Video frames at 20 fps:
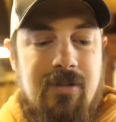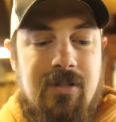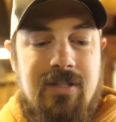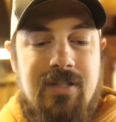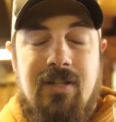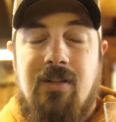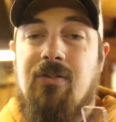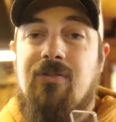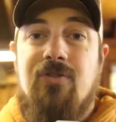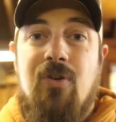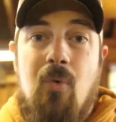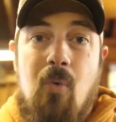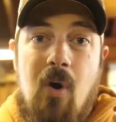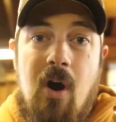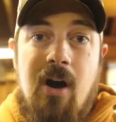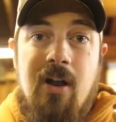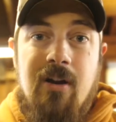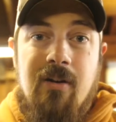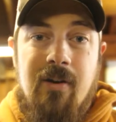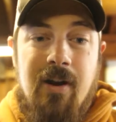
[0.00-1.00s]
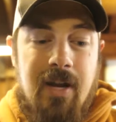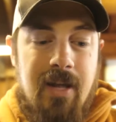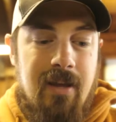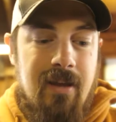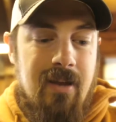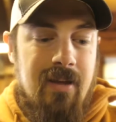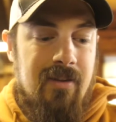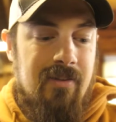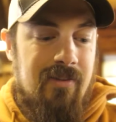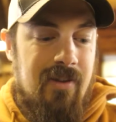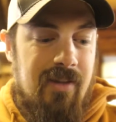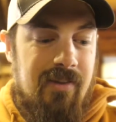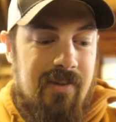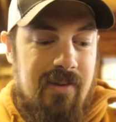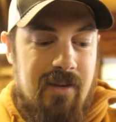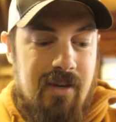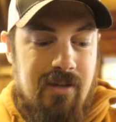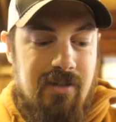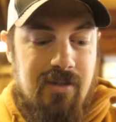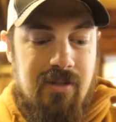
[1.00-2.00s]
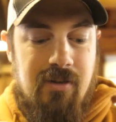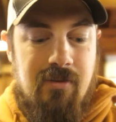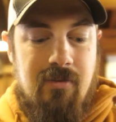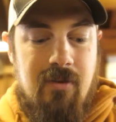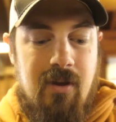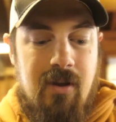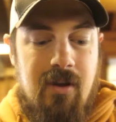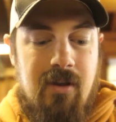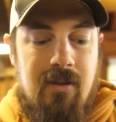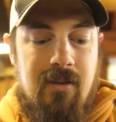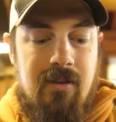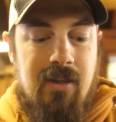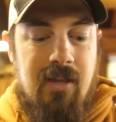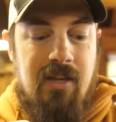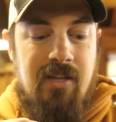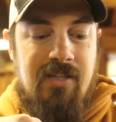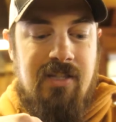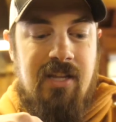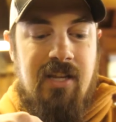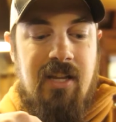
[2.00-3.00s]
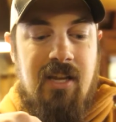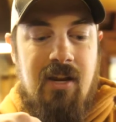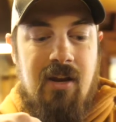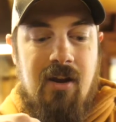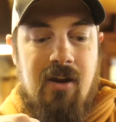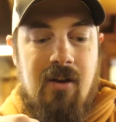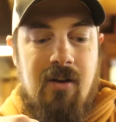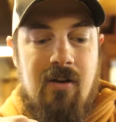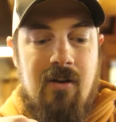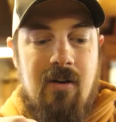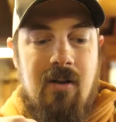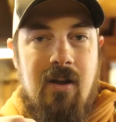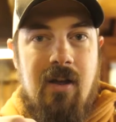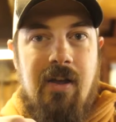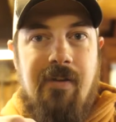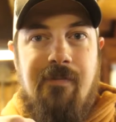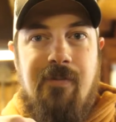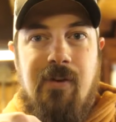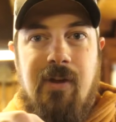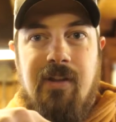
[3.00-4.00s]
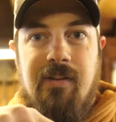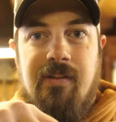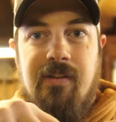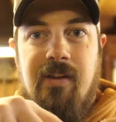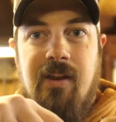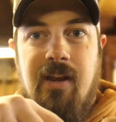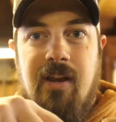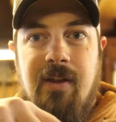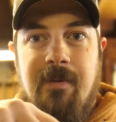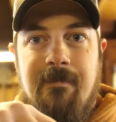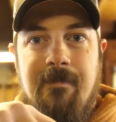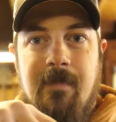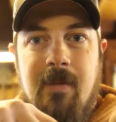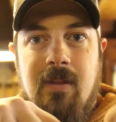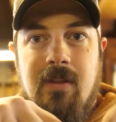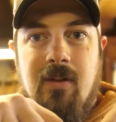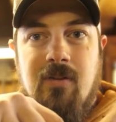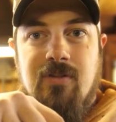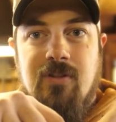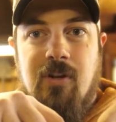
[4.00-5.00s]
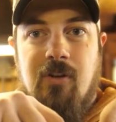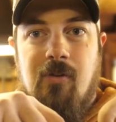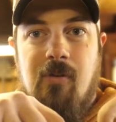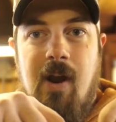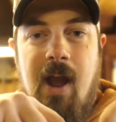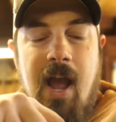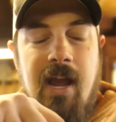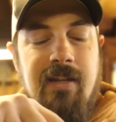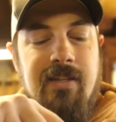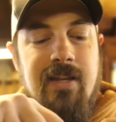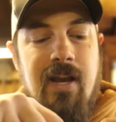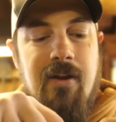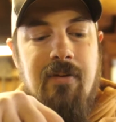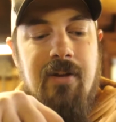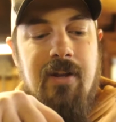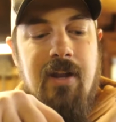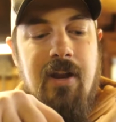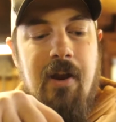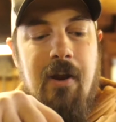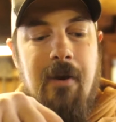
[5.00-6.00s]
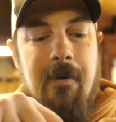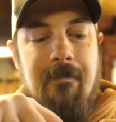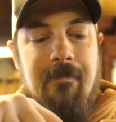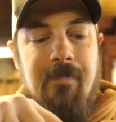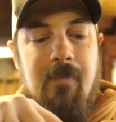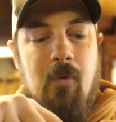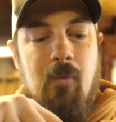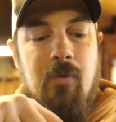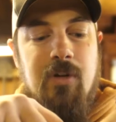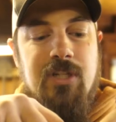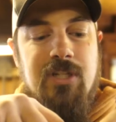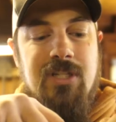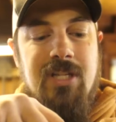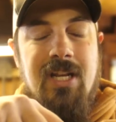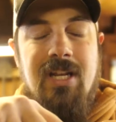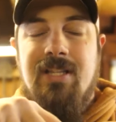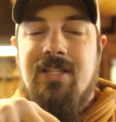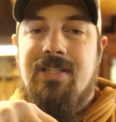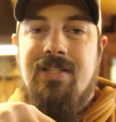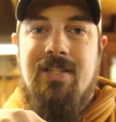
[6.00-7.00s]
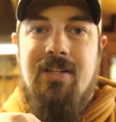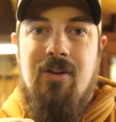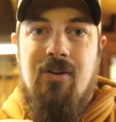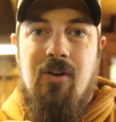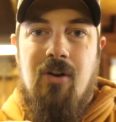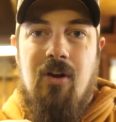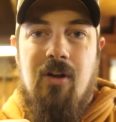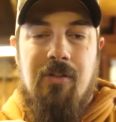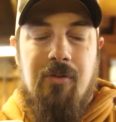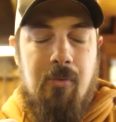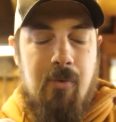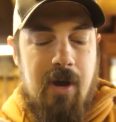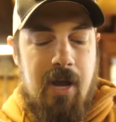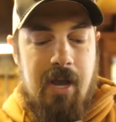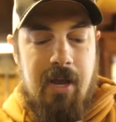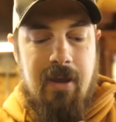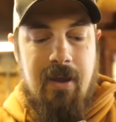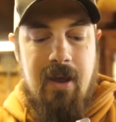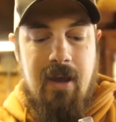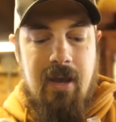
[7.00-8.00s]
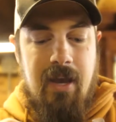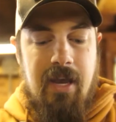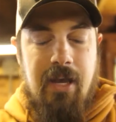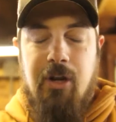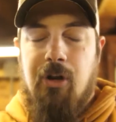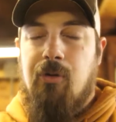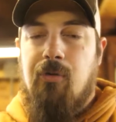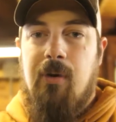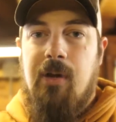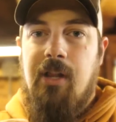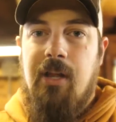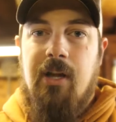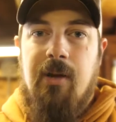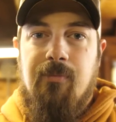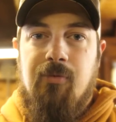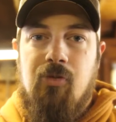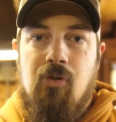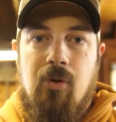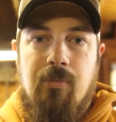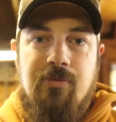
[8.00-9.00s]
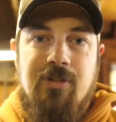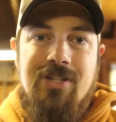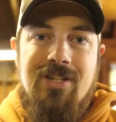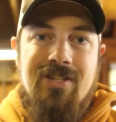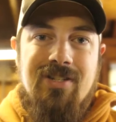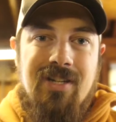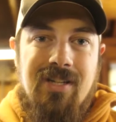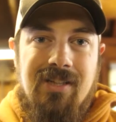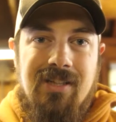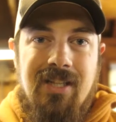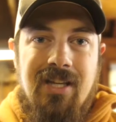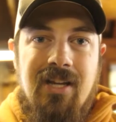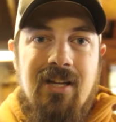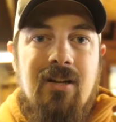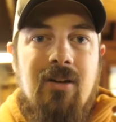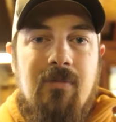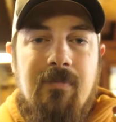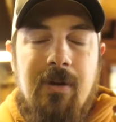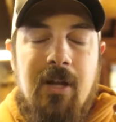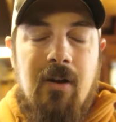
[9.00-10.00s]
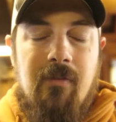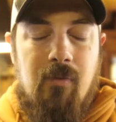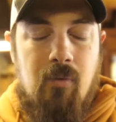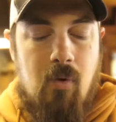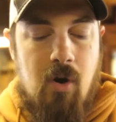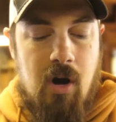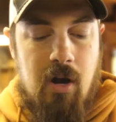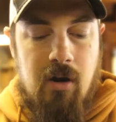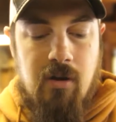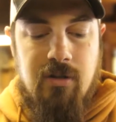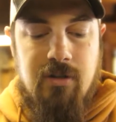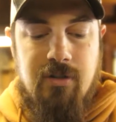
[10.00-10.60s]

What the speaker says: You can see there's no water in it, so that's an issue. This here, if you can see, there's a crack down here which didn't seal all the way, and acrylic absorbs just a little bit of water.